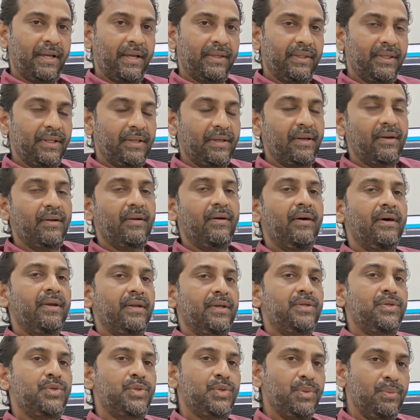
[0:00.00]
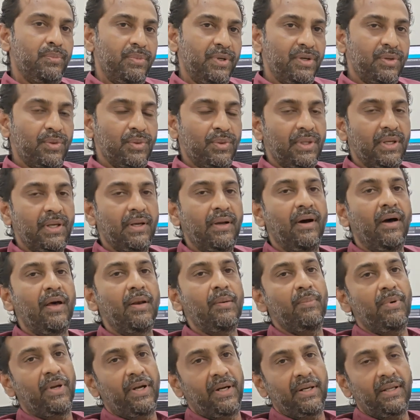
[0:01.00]
catheter or a tube into the
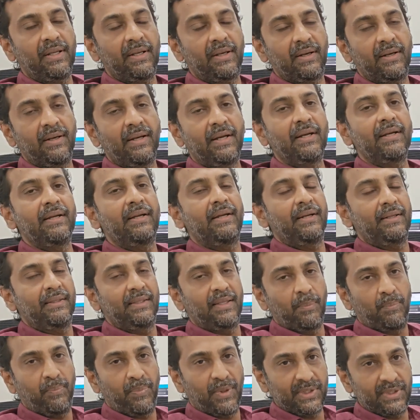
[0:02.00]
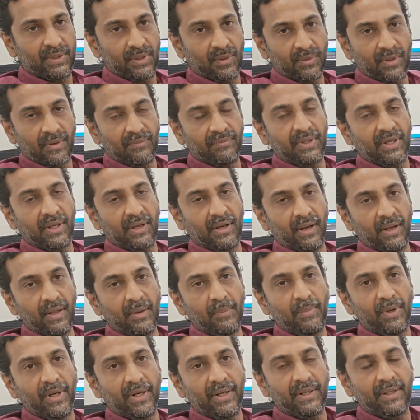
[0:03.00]
gallbladder and get the pus out of the
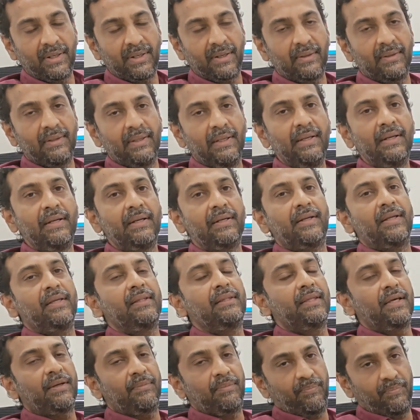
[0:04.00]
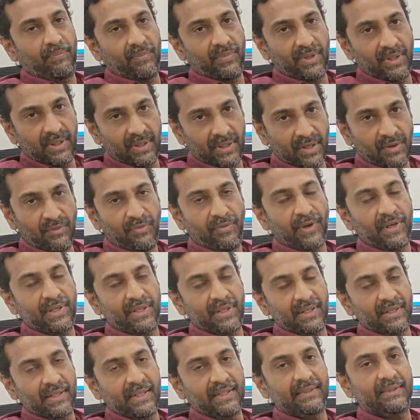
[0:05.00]
gallbladder till the
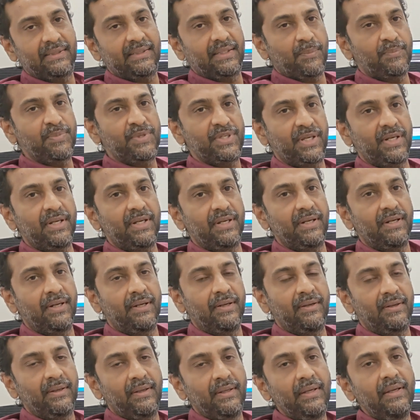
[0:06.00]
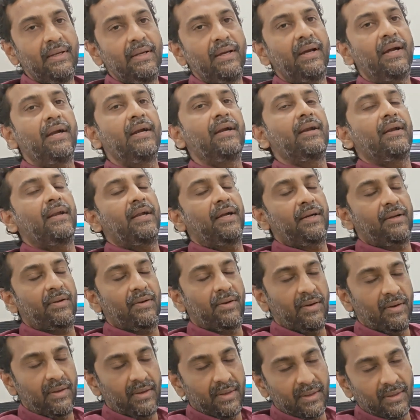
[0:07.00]
infection gets subsided, and
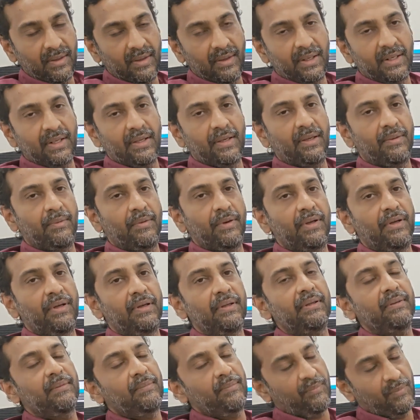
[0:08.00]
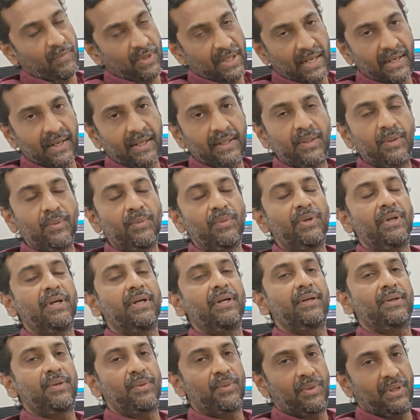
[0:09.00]
later on a elective
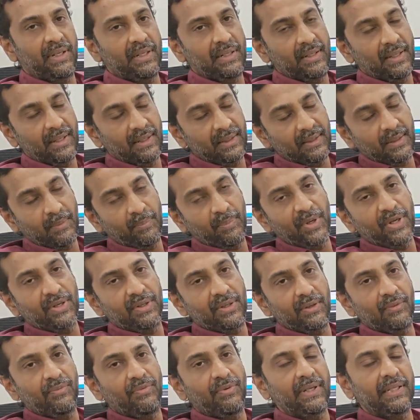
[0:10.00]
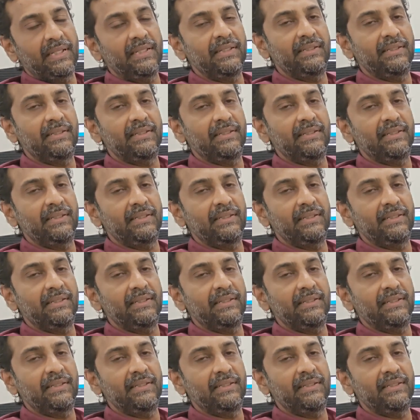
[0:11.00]
date you can take the patient for